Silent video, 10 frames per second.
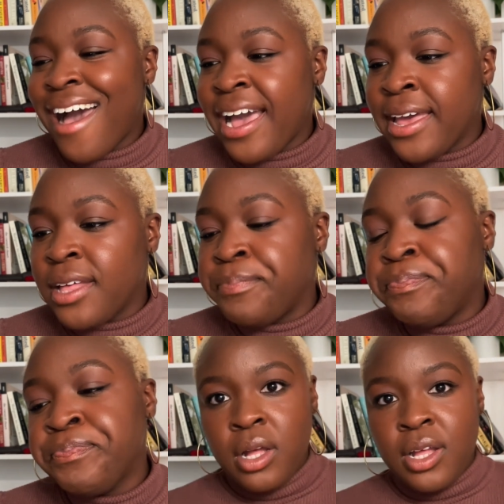
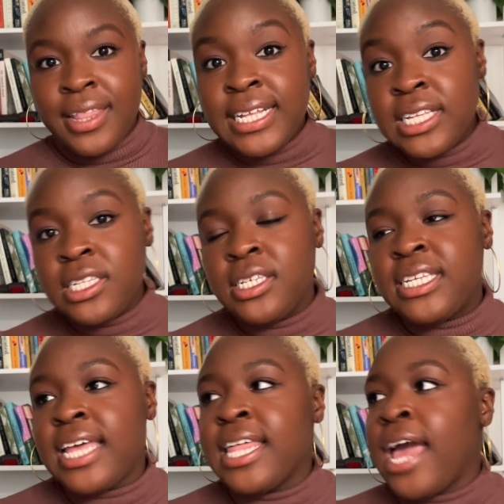and that's not to
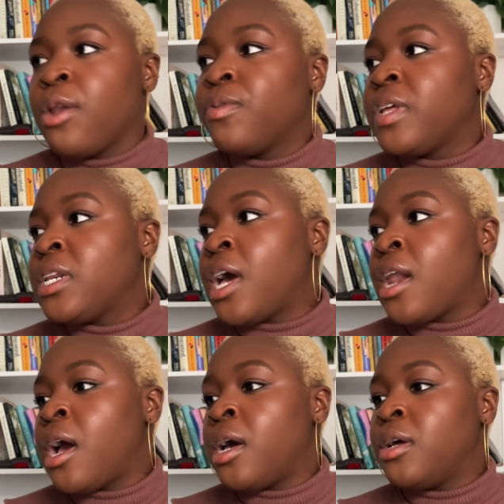say that I don't think
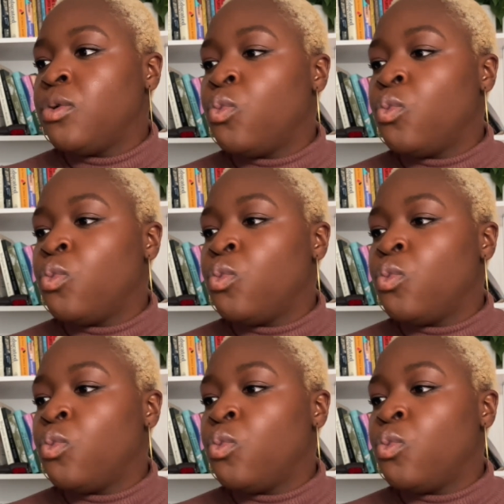Nana